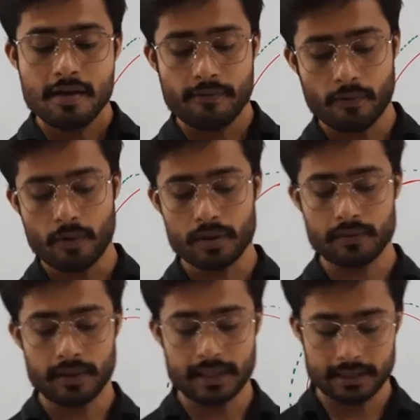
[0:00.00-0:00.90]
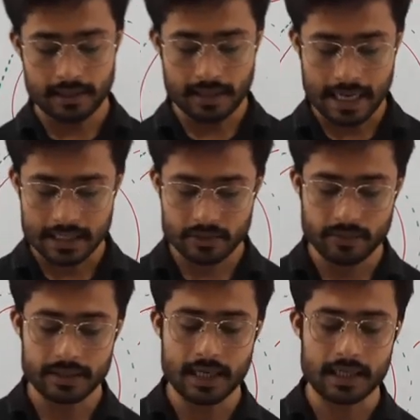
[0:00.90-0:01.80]
fourth one and the last
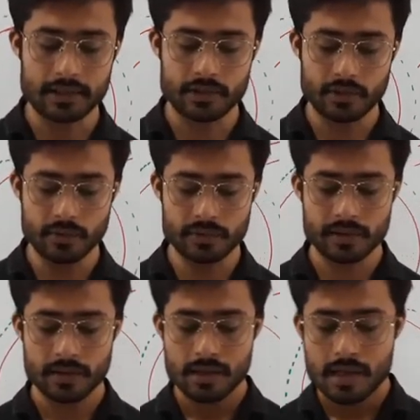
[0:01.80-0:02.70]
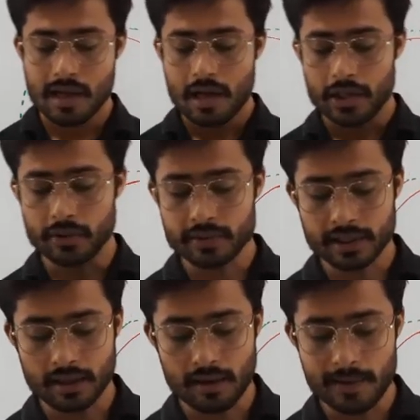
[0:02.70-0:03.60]
one, that is use
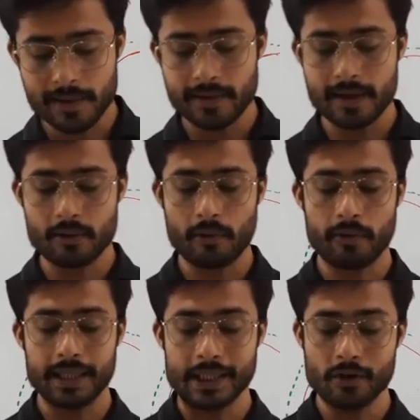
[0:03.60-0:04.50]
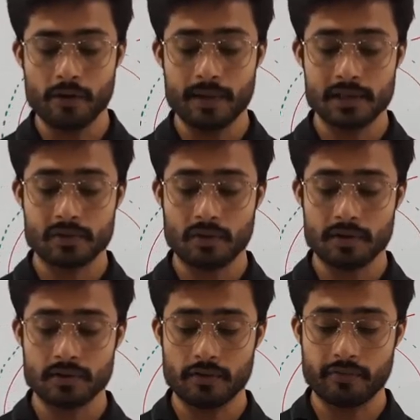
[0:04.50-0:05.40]
using alternate or renewable
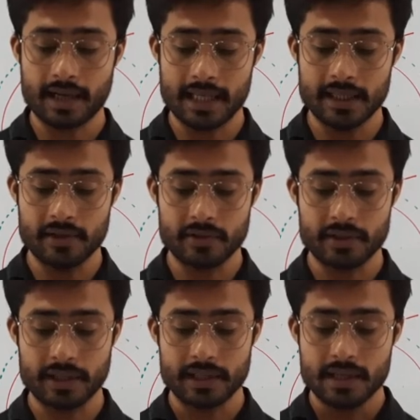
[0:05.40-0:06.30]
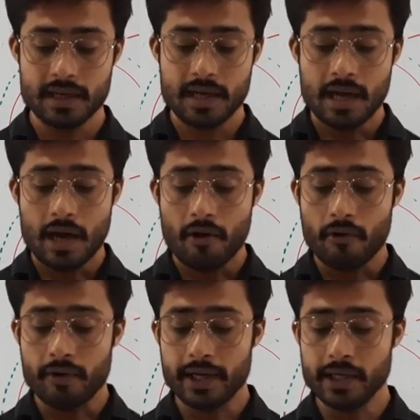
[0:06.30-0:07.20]
source of energy,
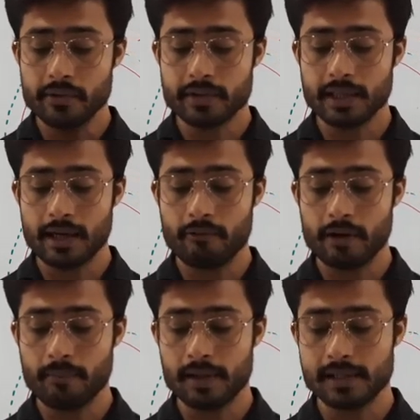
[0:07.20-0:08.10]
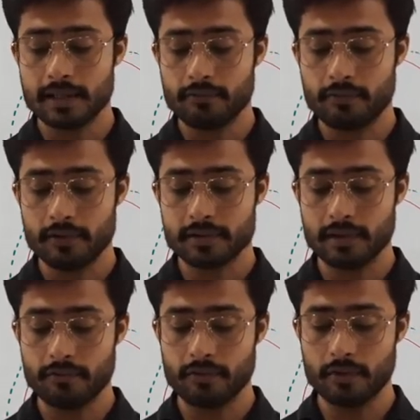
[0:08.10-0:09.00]
reducing and replacing
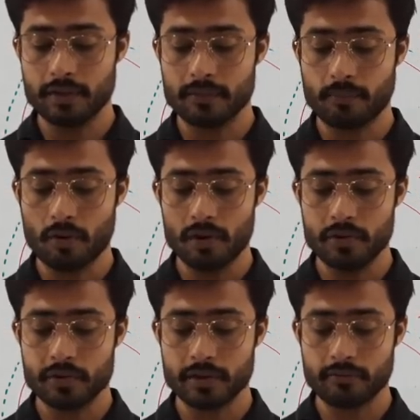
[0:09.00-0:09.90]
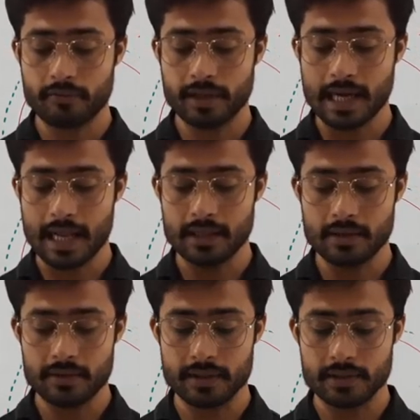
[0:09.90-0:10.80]
fossil fuel with pollution free
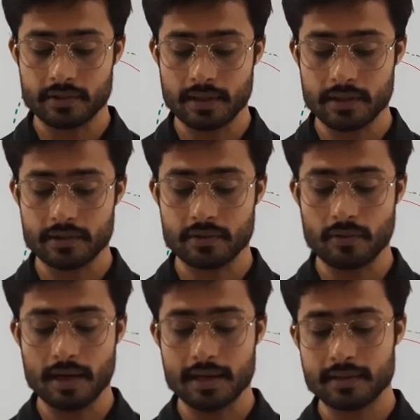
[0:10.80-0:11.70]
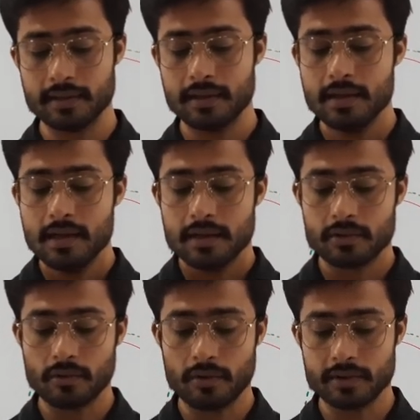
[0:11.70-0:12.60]
energy such
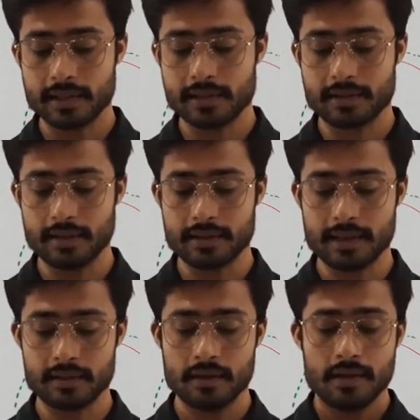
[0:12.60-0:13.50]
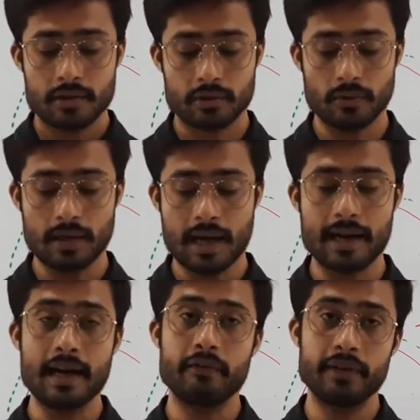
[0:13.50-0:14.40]
sources such as solar
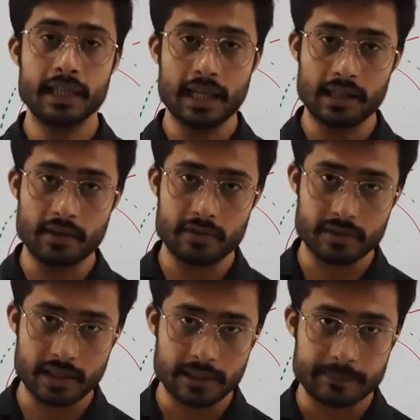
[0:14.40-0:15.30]
and wind energy.